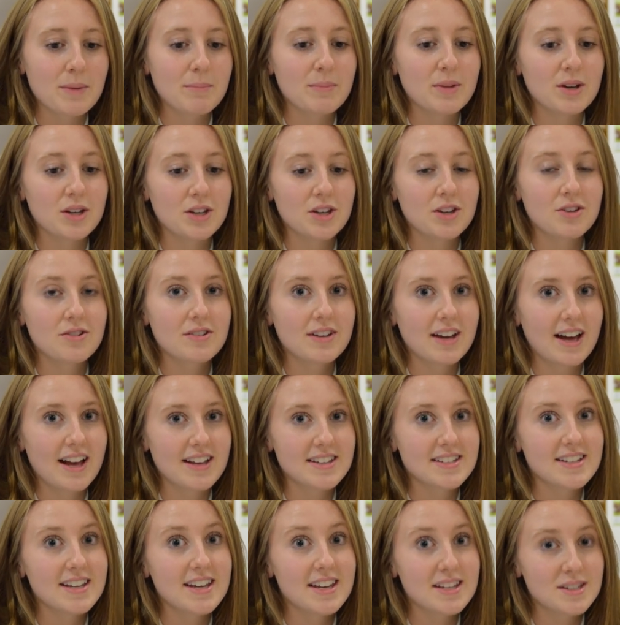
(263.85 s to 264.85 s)
but
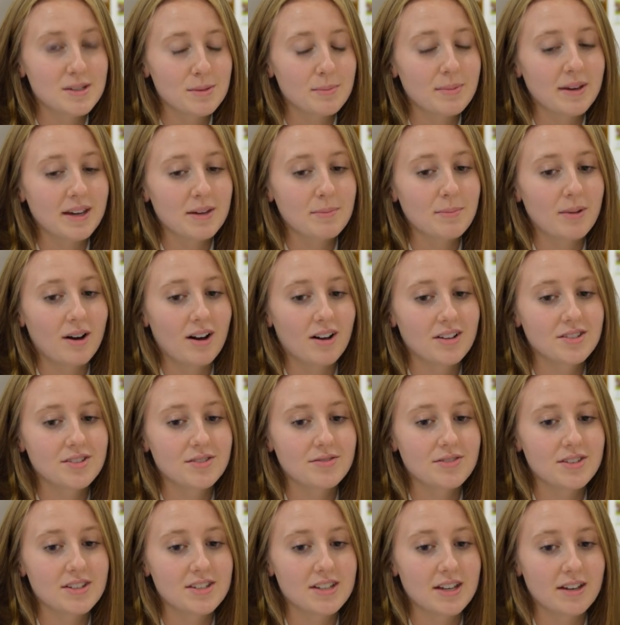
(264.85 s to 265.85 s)
UCAS is a big part
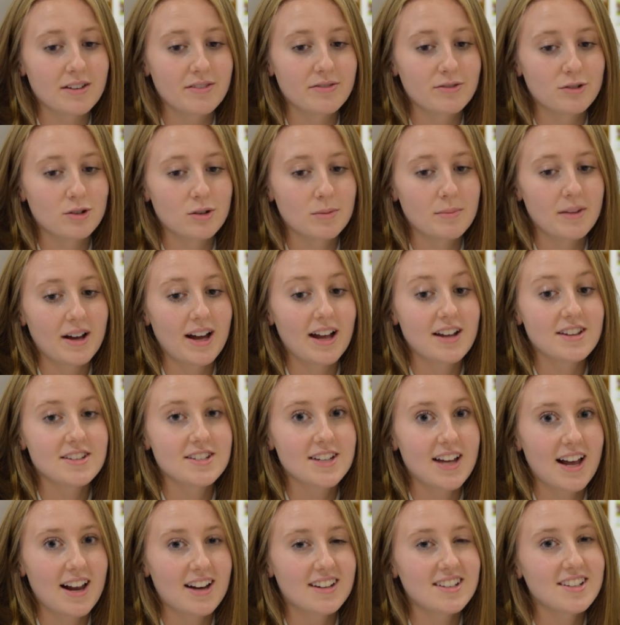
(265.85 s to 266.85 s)
of the sixth form and
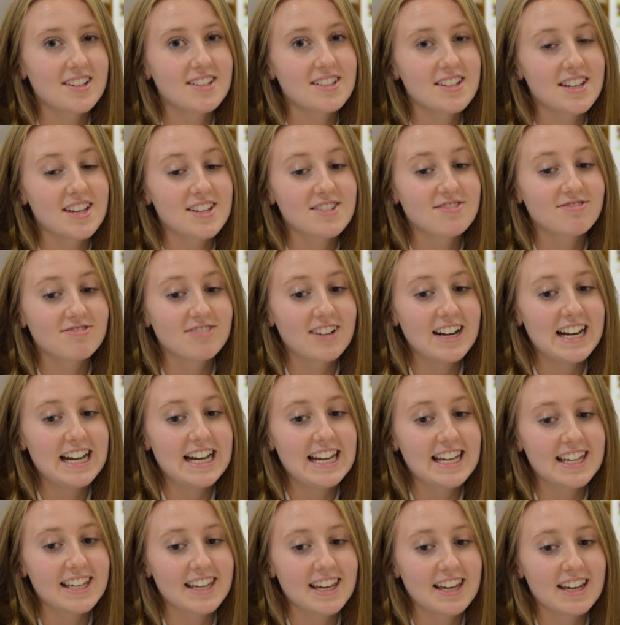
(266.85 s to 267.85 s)
Challoners is
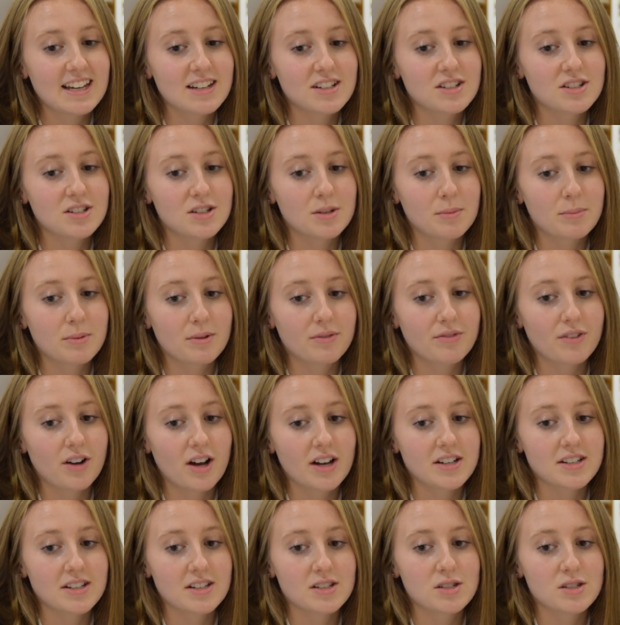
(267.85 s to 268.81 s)
really geared to providing